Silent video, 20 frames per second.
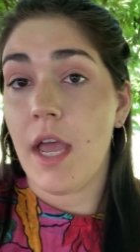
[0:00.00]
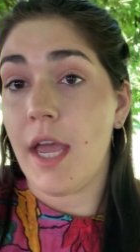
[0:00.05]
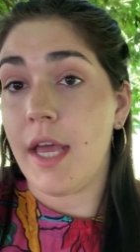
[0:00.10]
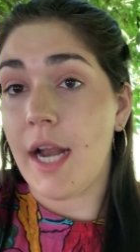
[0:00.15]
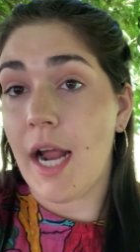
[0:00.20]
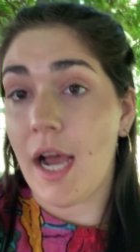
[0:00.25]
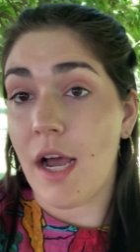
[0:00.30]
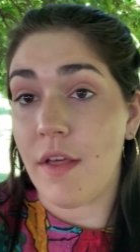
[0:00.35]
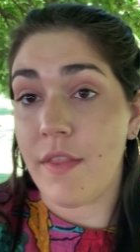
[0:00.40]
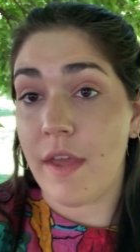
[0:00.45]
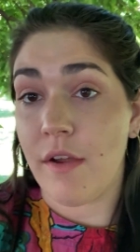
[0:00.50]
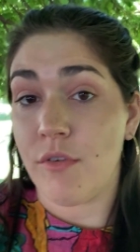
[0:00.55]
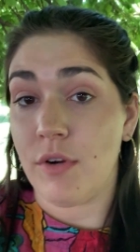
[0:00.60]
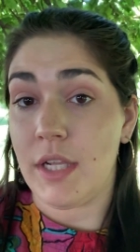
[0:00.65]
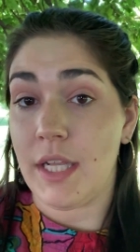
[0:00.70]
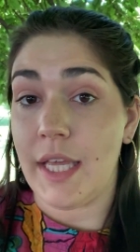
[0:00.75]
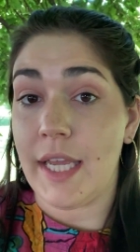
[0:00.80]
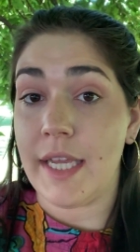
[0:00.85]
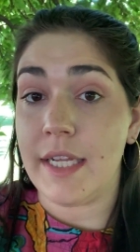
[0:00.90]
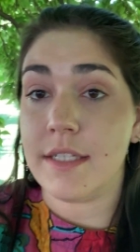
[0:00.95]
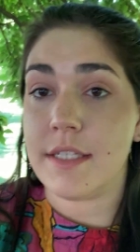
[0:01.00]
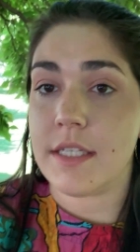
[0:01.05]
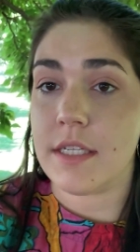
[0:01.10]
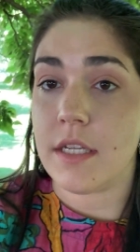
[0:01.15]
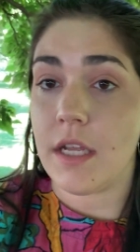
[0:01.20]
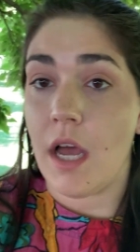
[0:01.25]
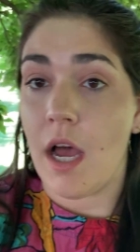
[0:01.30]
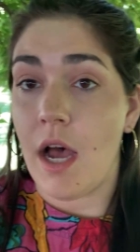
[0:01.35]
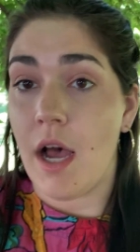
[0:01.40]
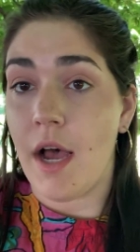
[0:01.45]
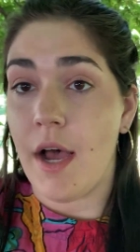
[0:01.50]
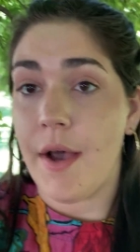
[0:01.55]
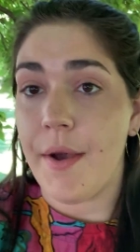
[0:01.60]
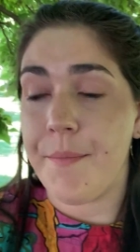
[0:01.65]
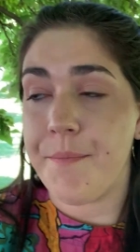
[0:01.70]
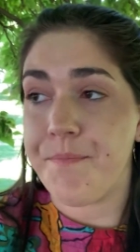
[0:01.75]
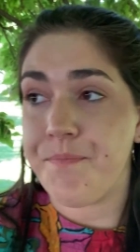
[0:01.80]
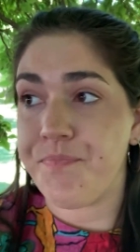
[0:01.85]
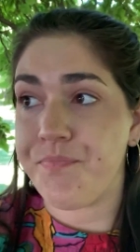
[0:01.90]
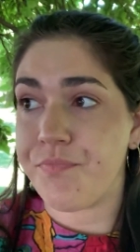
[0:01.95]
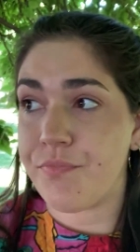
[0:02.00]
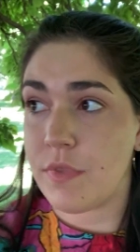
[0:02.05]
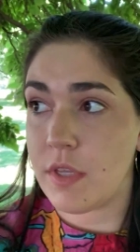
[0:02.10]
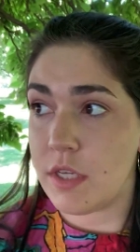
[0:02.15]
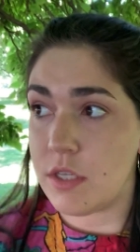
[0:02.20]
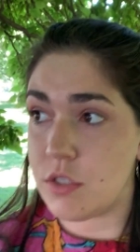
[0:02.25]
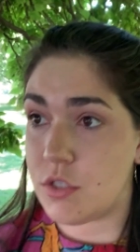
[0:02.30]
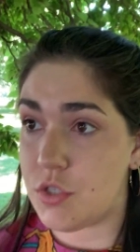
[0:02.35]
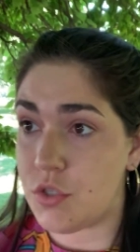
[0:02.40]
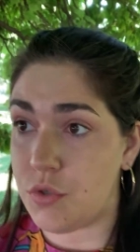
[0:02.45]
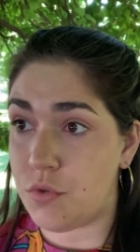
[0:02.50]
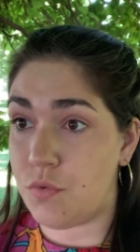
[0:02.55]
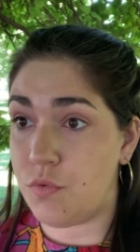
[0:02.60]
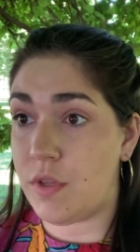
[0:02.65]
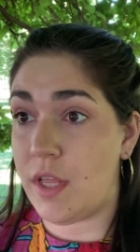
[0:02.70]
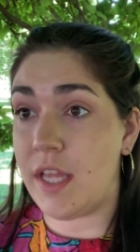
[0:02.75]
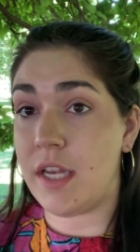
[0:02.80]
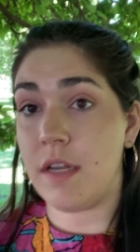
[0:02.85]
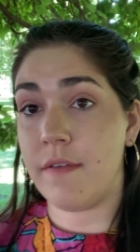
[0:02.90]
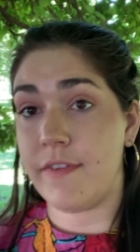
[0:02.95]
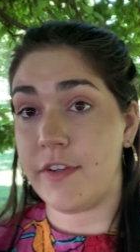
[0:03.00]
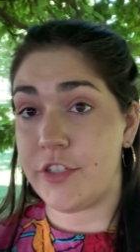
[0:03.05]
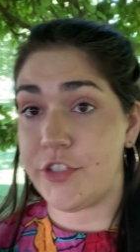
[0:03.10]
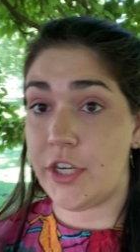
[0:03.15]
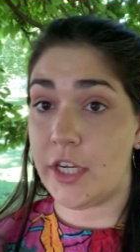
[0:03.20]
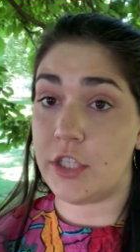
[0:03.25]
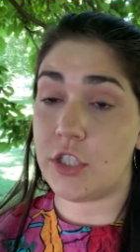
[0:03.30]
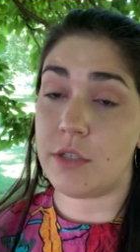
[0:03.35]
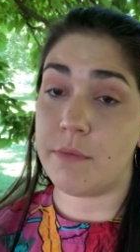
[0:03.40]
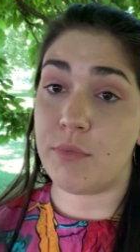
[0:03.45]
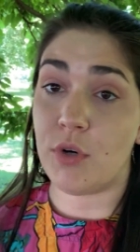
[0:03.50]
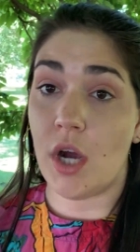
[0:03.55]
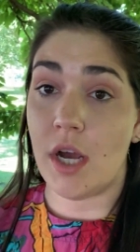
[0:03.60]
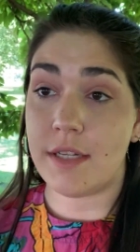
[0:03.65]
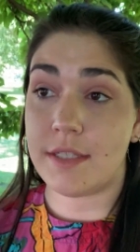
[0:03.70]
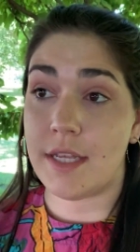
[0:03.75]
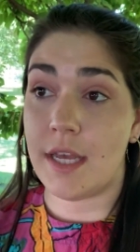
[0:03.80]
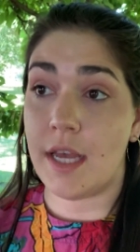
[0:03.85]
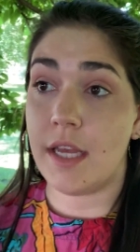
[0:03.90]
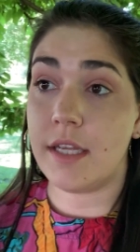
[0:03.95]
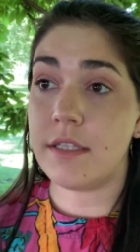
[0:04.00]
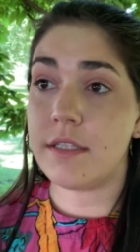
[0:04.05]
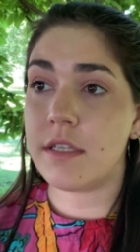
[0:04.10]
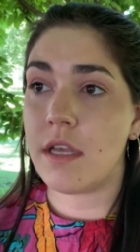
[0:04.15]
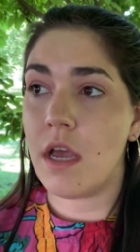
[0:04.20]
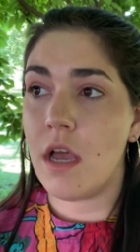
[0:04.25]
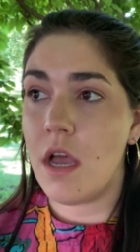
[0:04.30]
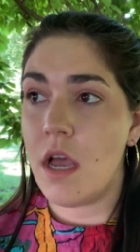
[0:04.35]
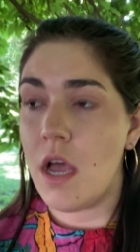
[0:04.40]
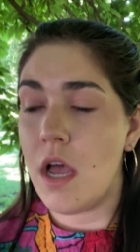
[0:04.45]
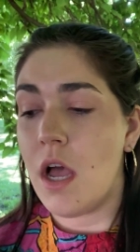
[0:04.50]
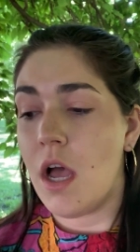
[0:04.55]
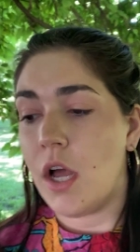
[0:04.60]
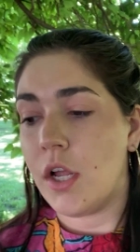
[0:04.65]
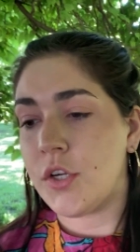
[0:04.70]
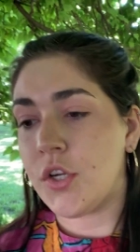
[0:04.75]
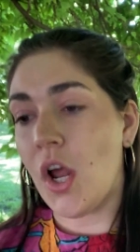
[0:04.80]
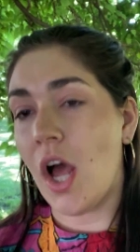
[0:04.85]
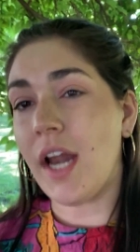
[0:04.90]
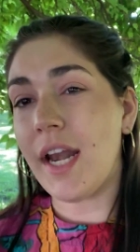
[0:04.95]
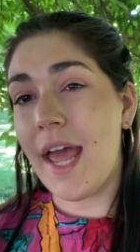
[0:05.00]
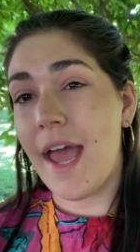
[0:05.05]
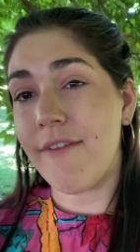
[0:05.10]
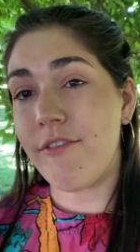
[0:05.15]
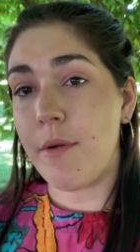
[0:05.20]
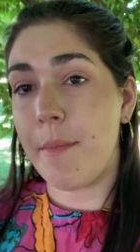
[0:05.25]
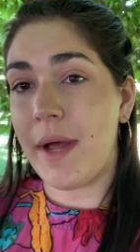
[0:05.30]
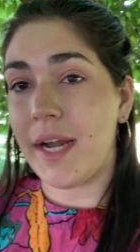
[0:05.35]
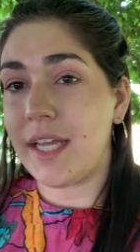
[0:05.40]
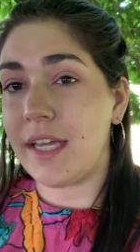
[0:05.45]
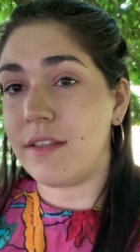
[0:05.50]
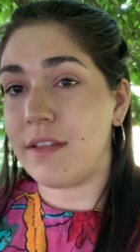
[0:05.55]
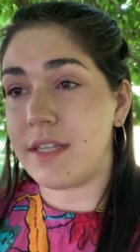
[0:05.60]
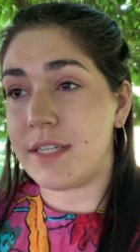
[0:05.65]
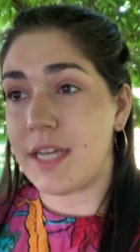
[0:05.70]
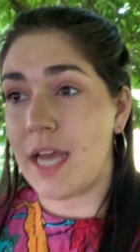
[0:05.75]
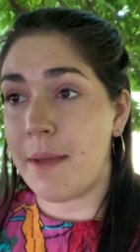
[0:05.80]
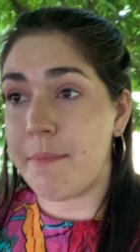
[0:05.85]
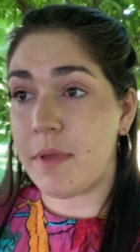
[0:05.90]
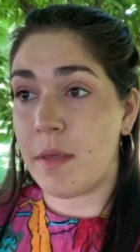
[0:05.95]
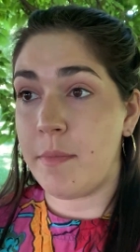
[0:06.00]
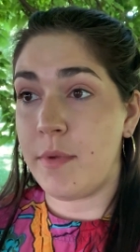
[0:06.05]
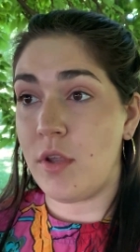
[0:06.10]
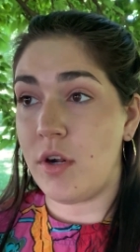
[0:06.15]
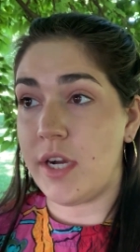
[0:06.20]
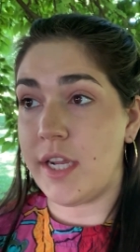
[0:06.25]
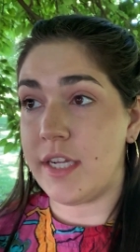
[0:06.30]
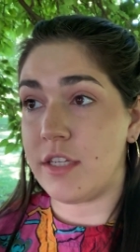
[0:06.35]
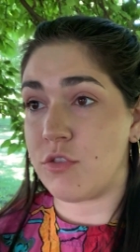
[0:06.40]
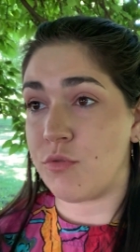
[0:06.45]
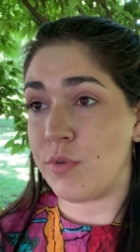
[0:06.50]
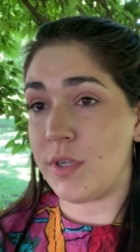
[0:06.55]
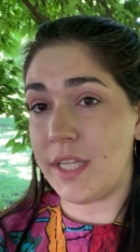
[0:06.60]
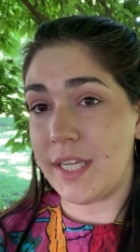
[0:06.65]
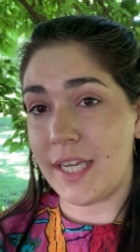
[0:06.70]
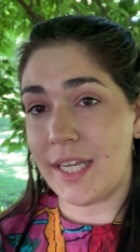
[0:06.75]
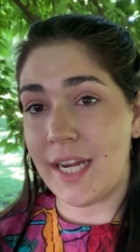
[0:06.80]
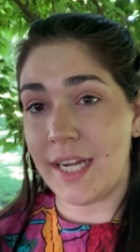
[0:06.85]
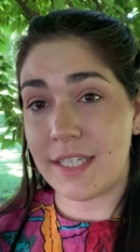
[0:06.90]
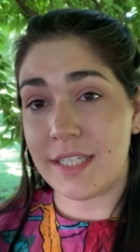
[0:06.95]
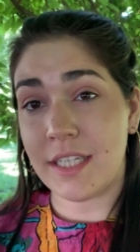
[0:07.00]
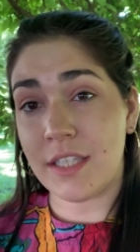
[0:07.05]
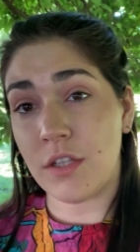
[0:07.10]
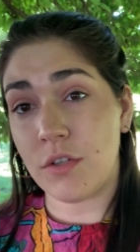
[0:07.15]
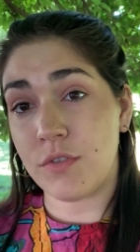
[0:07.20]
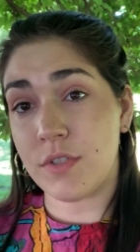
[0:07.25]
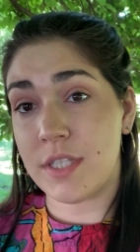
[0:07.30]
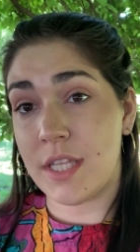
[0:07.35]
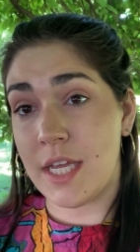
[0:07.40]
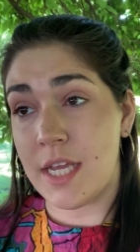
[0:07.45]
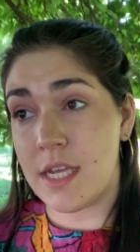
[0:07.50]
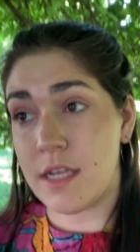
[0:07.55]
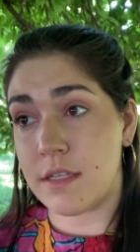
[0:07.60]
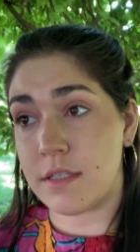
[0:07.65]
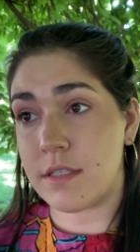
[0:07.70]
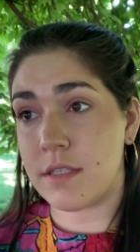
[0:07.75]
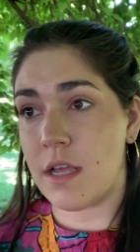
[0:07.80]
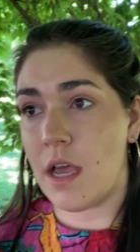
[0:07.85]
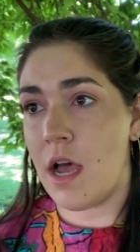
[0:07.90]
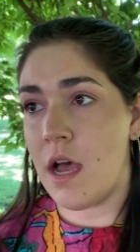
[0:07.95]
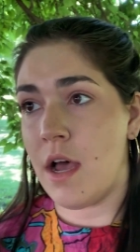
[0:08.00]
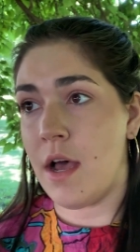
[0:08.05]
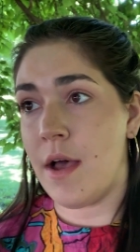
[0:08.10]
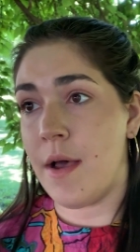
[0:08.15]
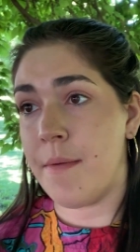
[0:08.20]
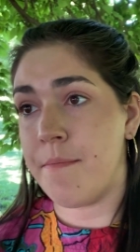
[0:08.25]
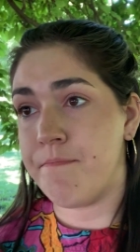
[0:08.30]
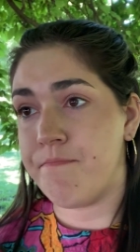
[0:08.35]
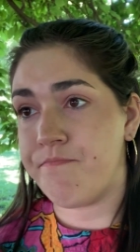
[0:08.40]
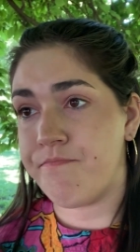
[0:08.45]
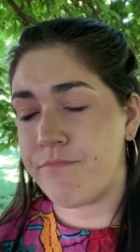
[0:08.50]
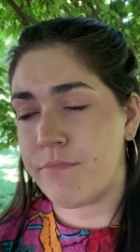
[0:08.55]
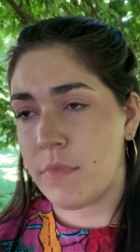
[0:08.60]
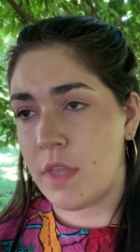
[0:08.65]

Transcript: and how they relate um, to the individuation process. Not everybody in the type community is really connecting those things. Um,